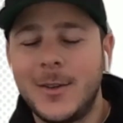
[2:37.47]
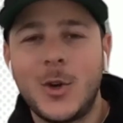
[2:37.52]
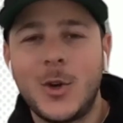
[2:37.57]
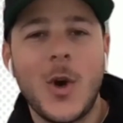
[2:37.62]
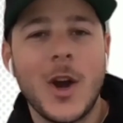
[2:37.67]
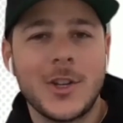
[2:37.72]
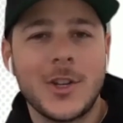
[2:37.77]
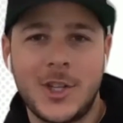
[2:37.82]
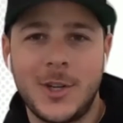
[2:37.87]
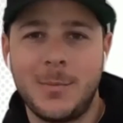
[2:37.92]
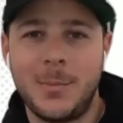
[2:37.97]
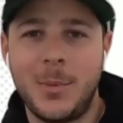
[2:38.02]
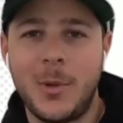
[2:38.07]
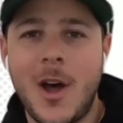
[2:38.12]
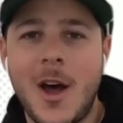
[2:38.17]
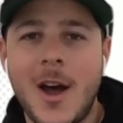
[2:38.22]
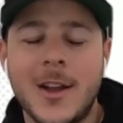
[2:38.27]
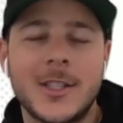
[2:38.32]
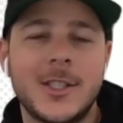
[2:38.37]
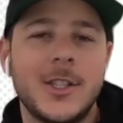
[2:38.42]
question
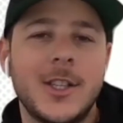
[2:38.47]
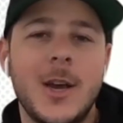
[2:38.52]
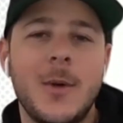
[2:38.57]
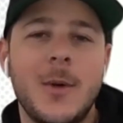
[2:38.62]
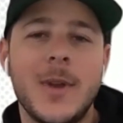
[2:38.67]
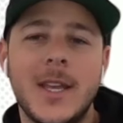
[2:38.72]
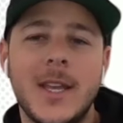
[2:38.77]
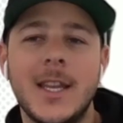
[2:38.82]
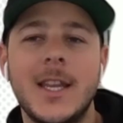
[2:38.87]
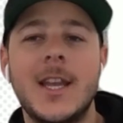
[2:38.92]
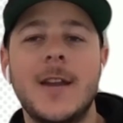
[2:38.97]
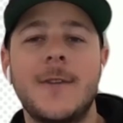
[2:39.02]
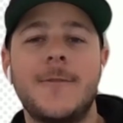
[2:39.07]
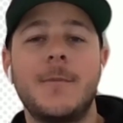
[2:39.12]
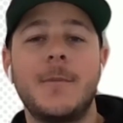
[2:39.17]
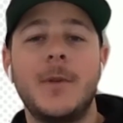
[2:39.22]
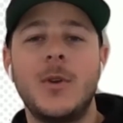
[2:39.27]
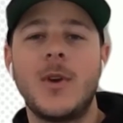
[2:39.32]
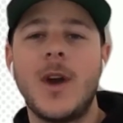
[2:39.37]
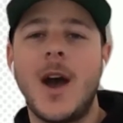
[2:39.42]
block so that we can hear
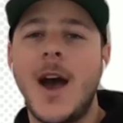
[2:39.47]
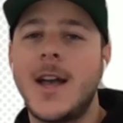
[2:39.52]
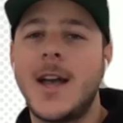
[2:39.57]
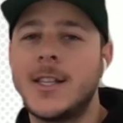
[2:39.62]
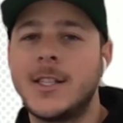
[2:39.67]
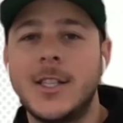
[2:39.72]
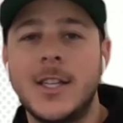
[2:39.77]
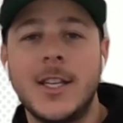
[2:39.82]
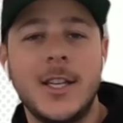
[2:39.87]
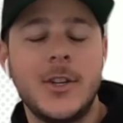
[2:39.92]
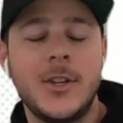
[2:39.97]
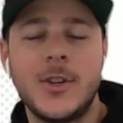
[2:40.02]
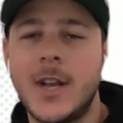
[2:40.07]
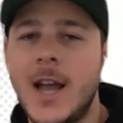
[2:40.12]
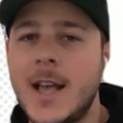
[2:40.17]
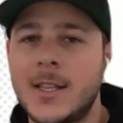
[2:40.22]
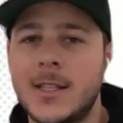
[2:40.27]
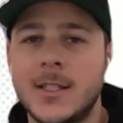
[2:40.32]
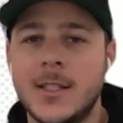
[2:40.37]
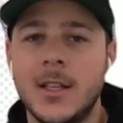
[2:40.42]
from you guys and you can
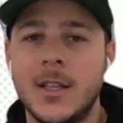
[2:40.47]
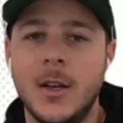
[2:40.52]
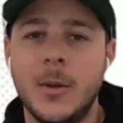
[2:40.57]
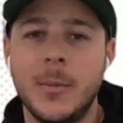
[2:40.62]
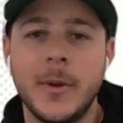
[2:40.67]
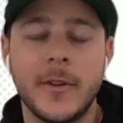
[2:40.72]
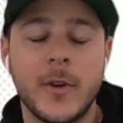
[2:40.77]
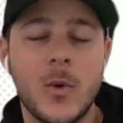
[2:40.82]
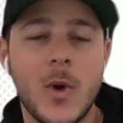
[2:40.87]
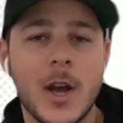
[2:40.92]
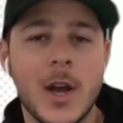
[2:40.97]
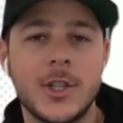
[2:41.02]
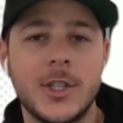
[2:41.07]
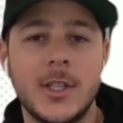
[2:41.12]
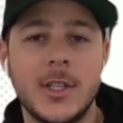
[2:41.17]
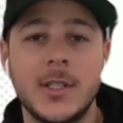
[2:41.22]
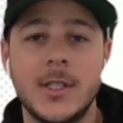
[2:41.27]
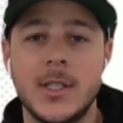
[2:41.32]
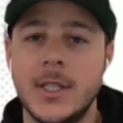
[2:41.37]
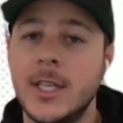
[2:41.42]
ask us a little bit of
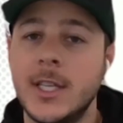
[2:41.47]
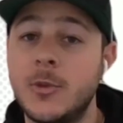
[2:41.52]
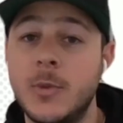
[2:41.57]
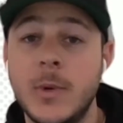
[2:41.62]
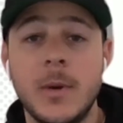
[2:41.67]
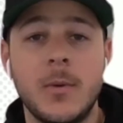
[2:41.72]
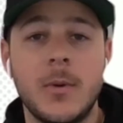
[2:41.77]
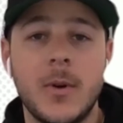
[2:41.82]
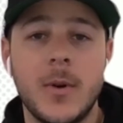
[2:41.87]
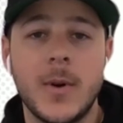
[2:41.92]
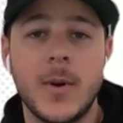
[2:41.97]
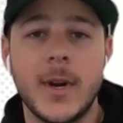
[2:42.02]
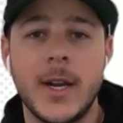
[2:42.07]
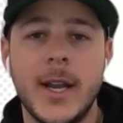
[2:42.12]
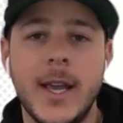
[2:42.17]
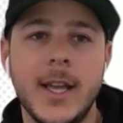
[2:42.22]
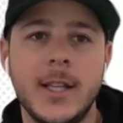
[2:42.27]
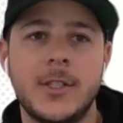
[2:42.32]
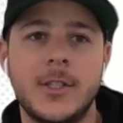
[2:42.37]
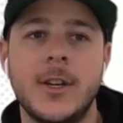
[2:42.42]
questions, and each week we're
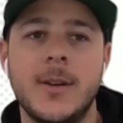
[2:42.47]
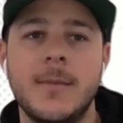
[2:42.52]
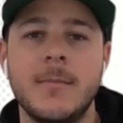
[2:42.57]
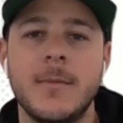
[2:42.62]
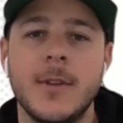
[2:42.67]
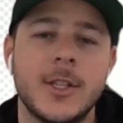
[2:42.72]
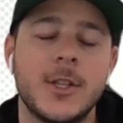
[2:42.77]
going to answer them.